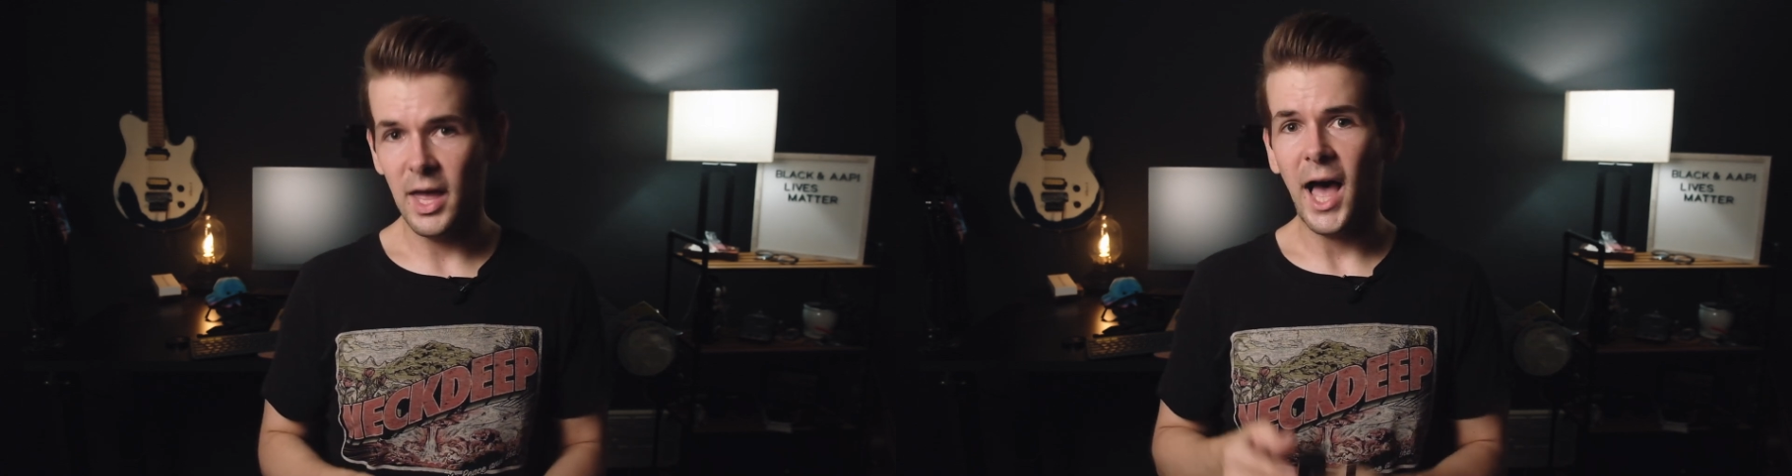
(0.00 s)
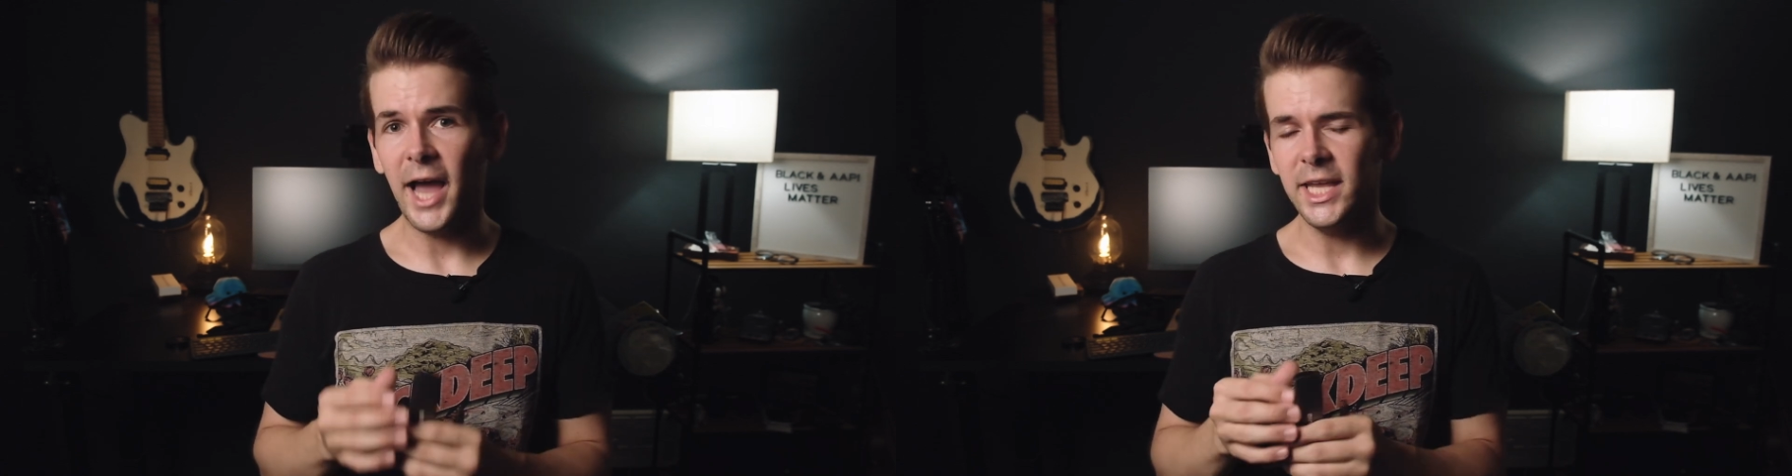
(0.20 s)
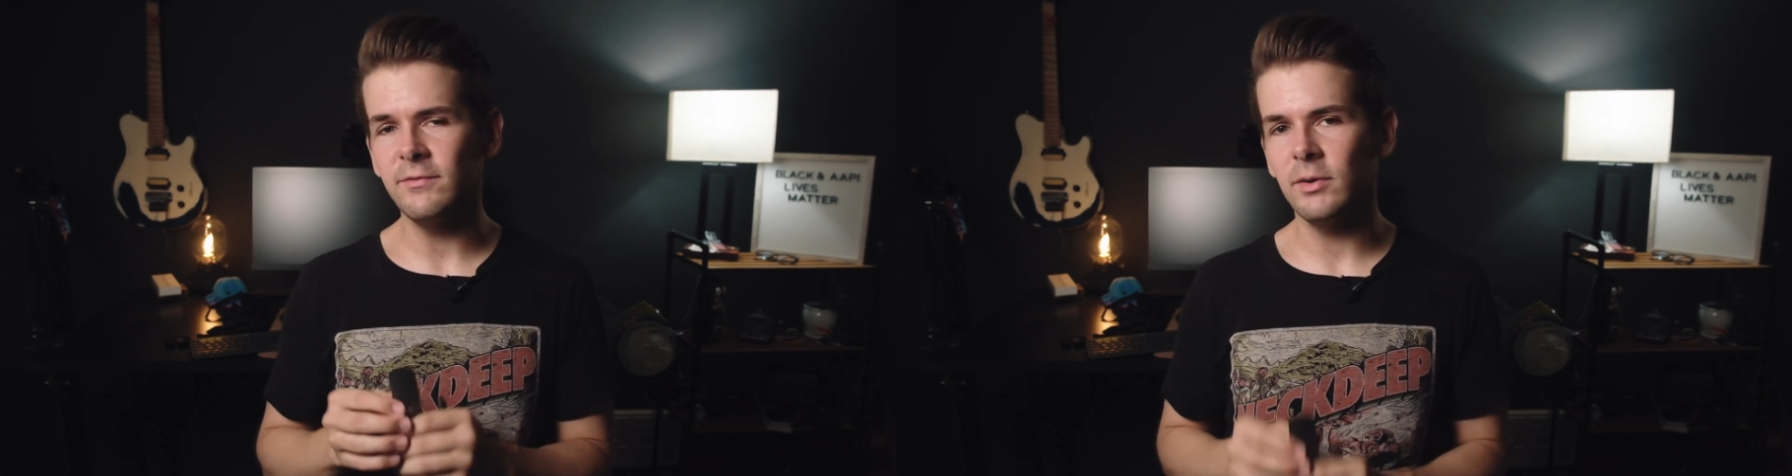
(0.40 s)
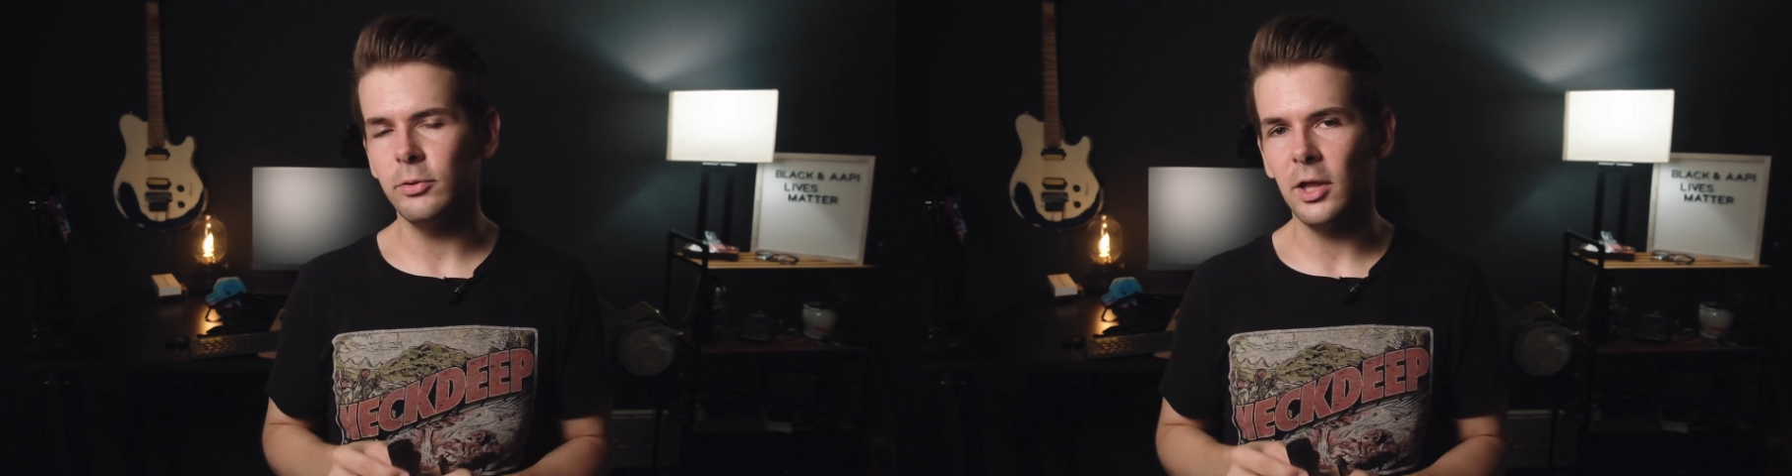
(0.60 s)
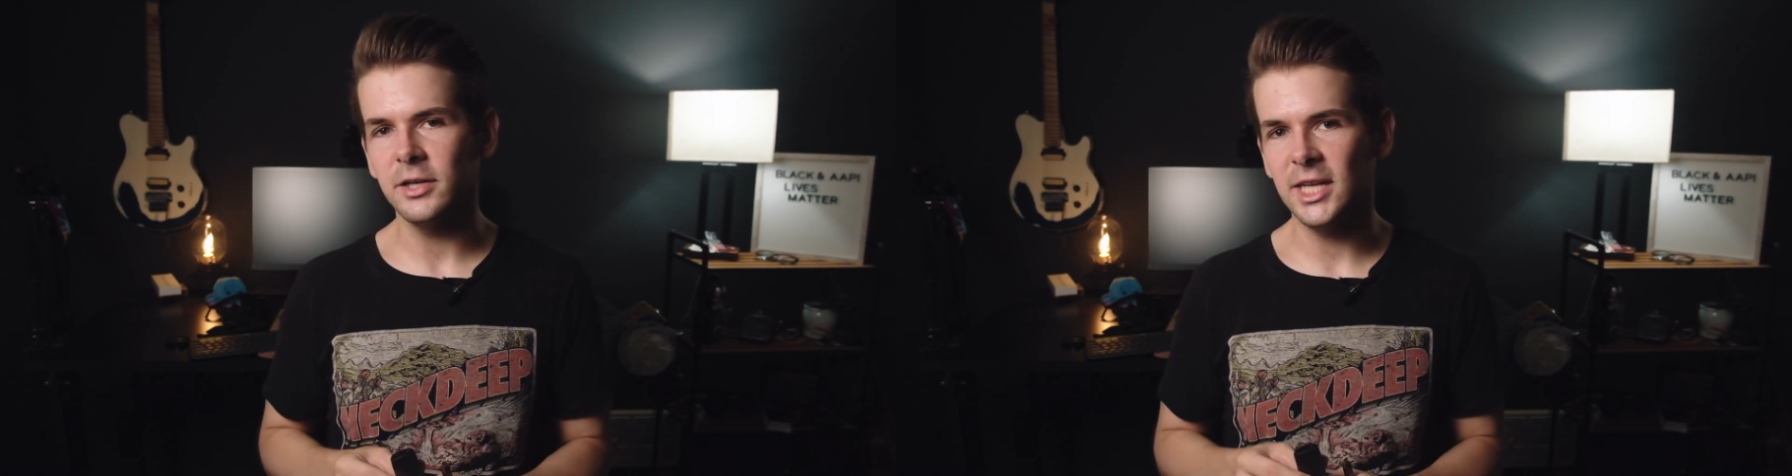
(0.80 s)
I even
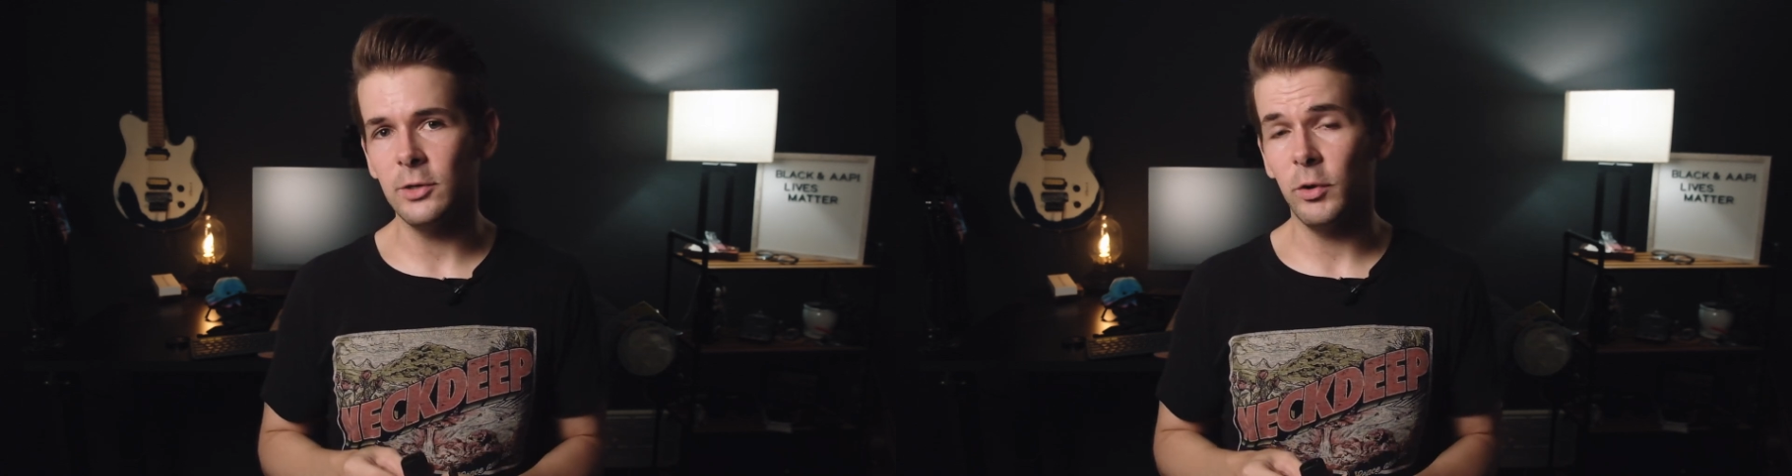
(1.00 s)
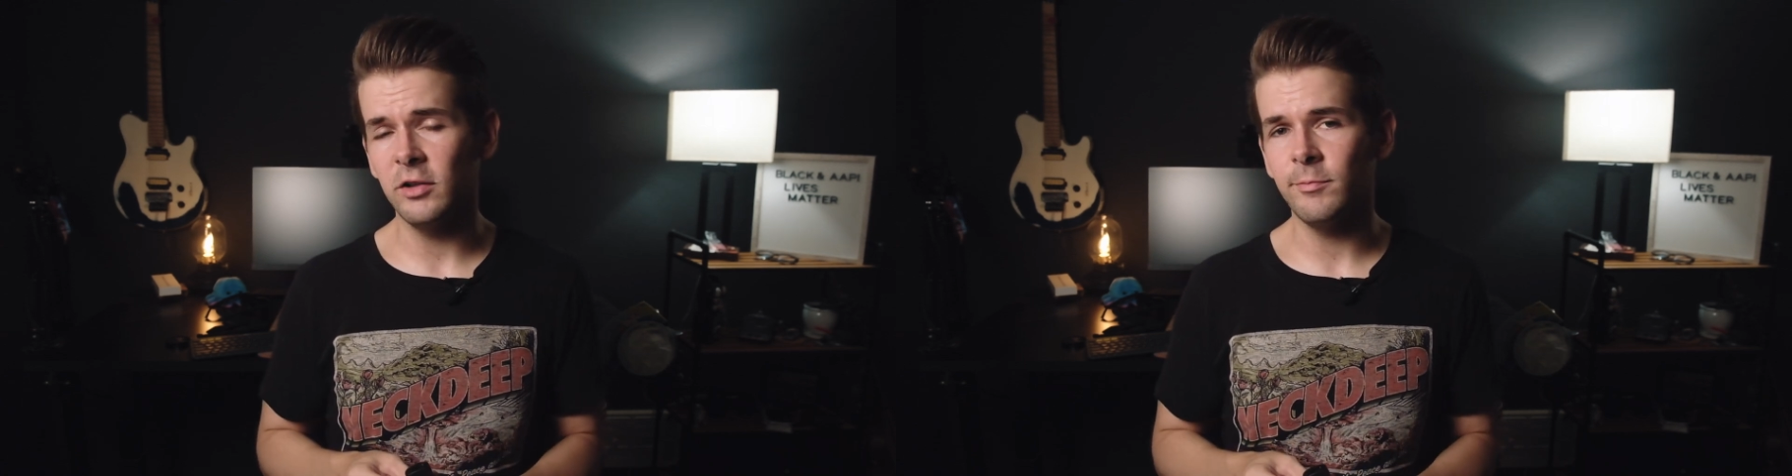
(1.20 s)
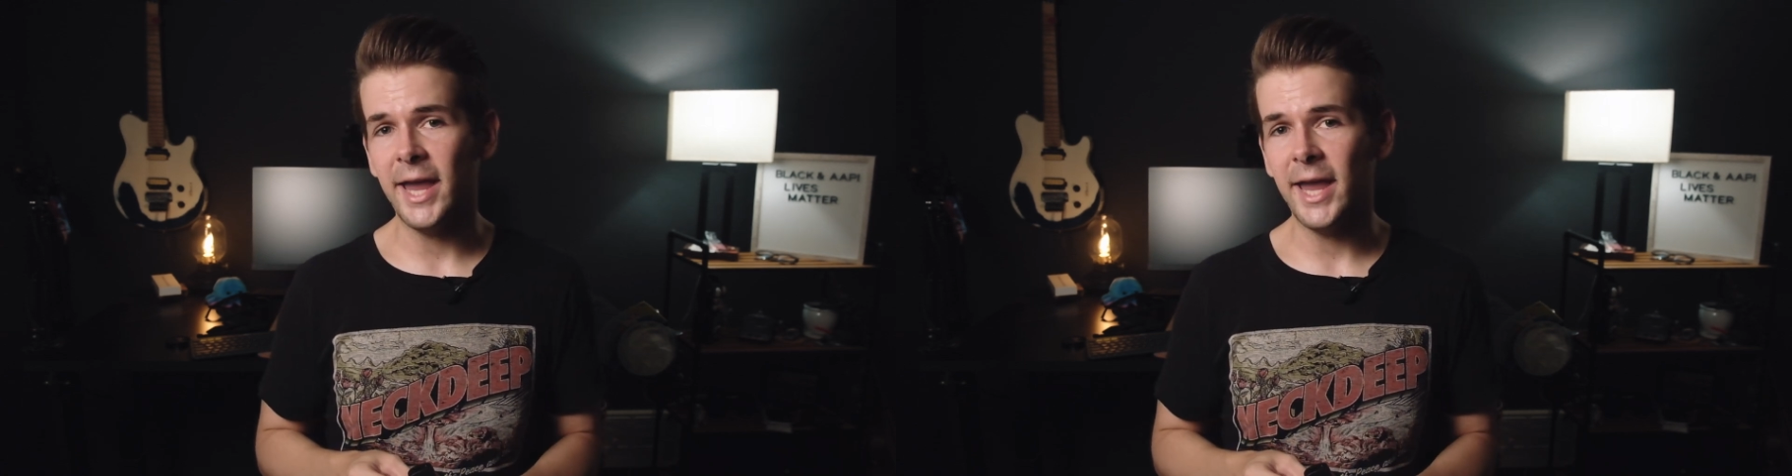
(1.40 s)
plugged in one of my